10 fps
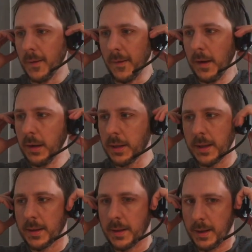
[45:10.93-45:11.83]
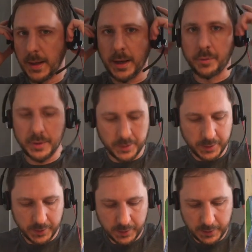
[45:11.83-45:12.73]
Okay, I
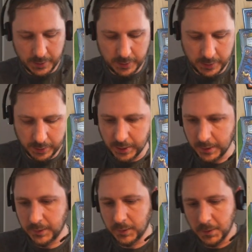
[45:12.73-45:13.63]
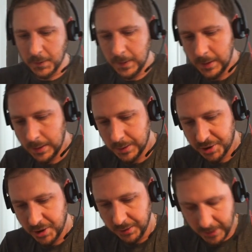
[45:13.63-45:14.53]
return. Okay, so
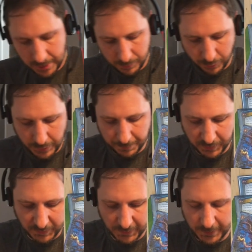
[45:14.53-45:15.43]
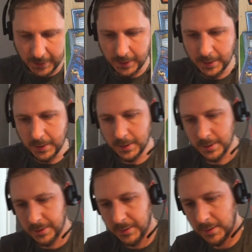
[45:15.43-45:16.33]
shield arm reaps.
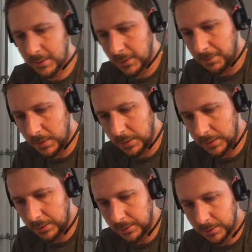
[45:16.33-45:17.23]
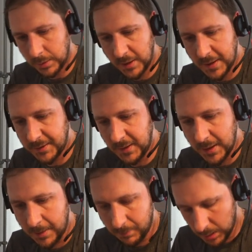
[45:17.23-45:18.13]
Let's get some classic
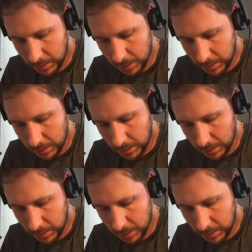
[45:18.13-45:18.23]
ember.